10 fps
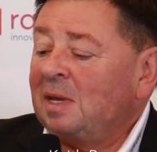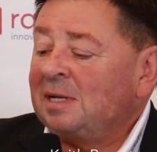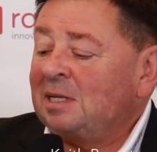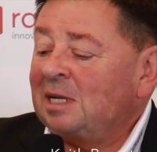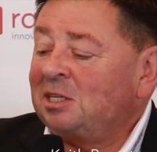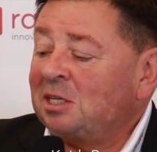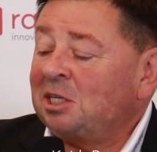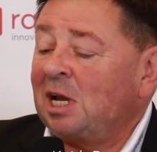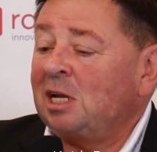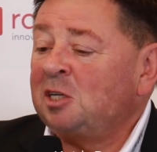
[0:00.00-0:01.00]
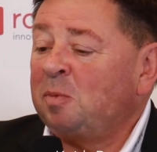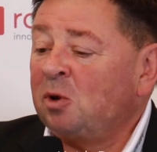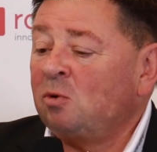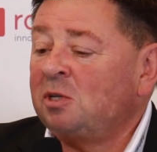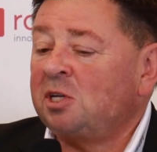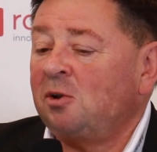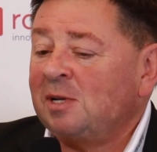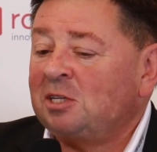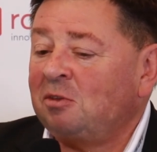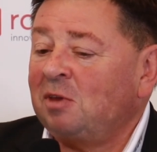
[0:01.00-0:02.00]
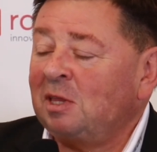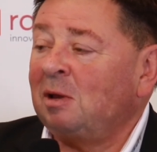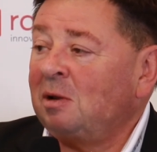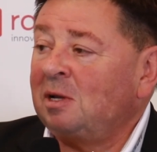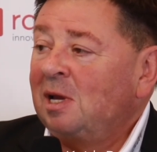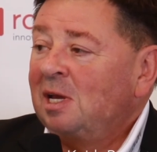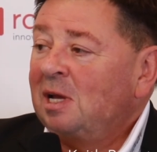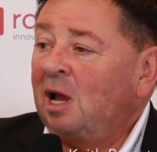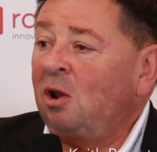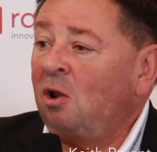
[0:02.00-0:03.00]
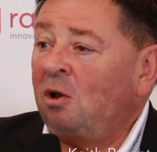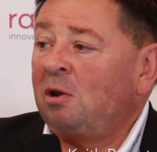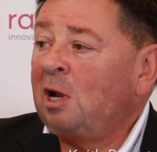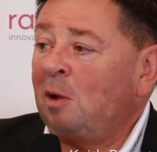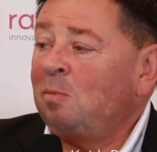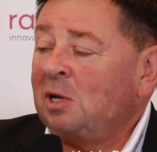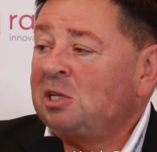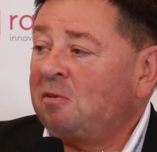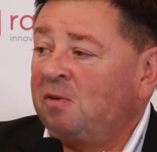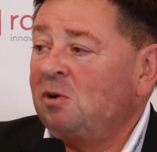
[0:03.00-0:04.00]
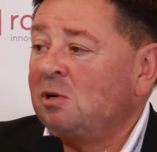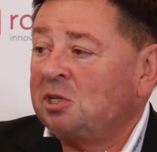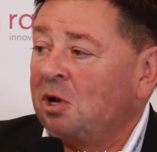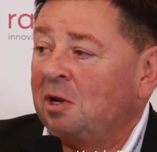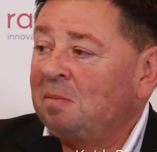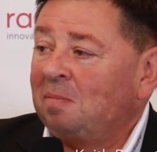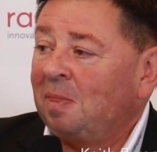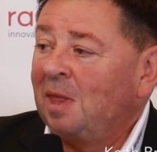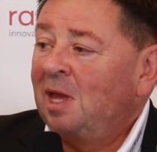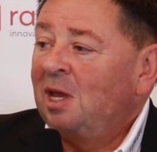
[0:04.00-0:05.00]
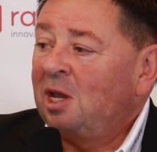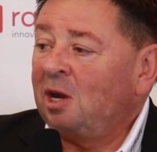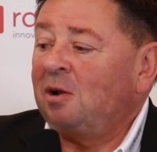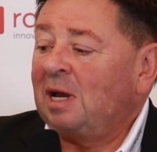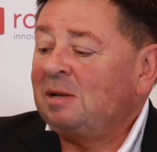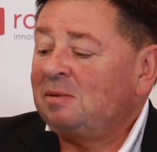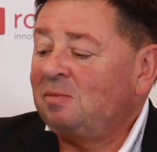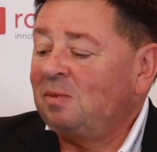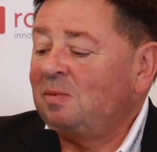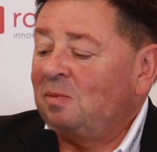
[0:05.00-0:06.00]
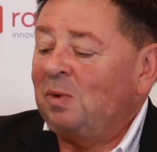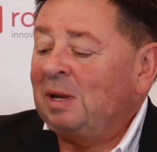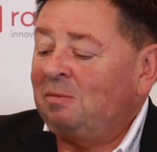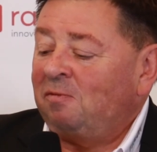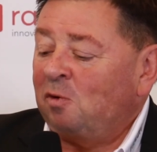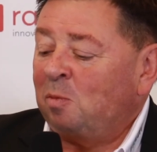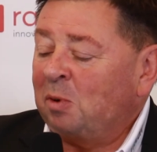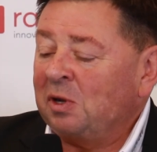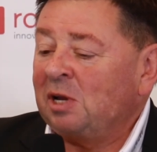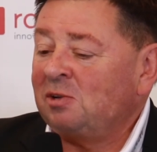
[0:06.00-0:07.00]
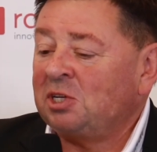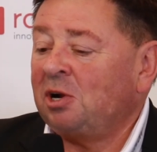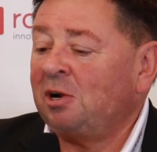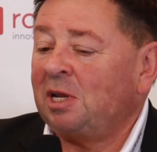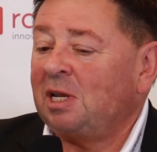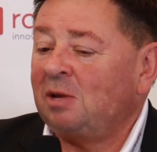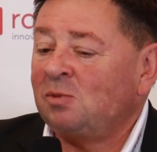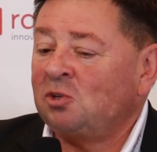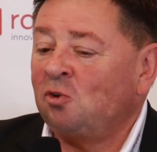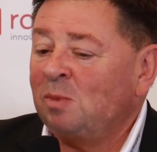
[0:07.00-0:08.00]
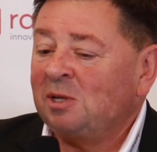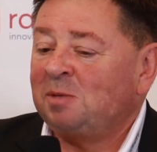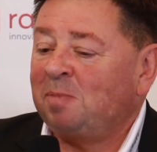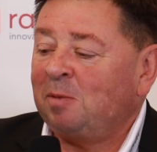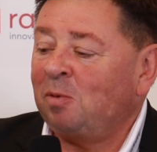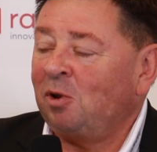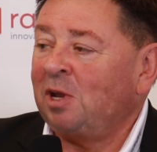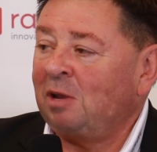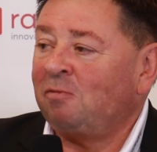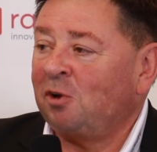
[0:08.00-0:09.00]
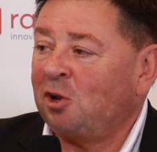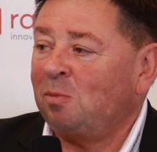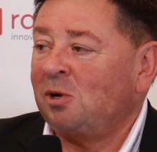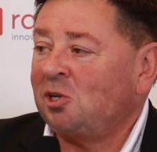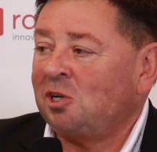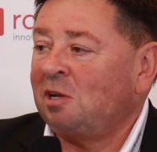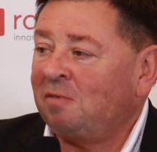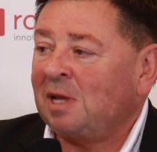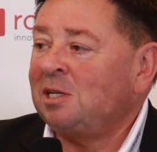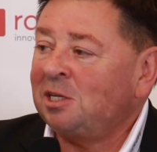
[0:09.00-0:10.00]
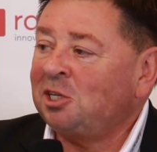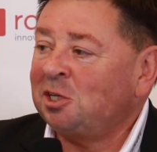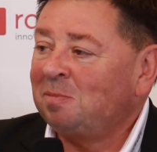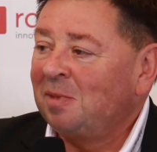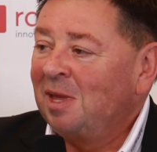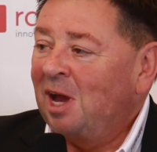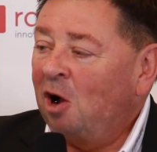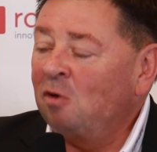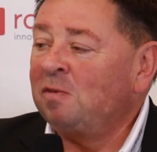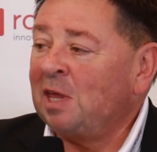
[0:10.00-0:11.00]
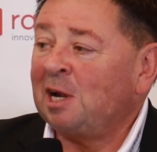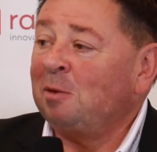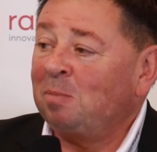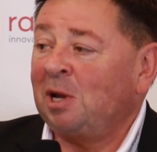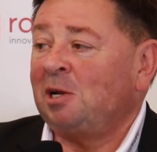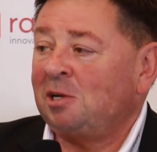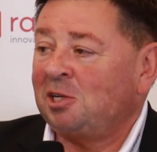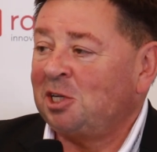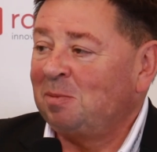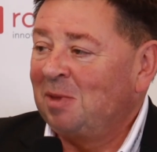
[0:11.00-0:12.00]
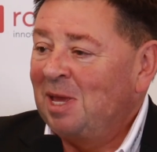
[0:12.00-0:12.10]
It's the challenge, but also it's the thing that a lot of companies are focused on. And when 4.0 started, it was almost people looking for a commercial advantage over their competitors.